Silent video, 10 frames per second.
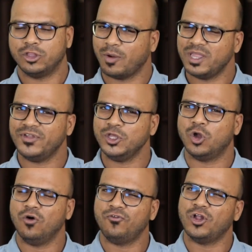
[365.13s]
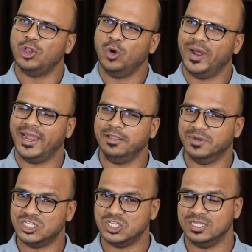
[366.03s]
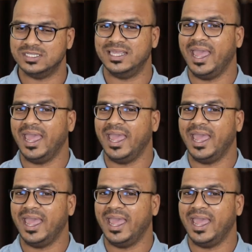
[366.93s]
Normally when you go for lower end machines,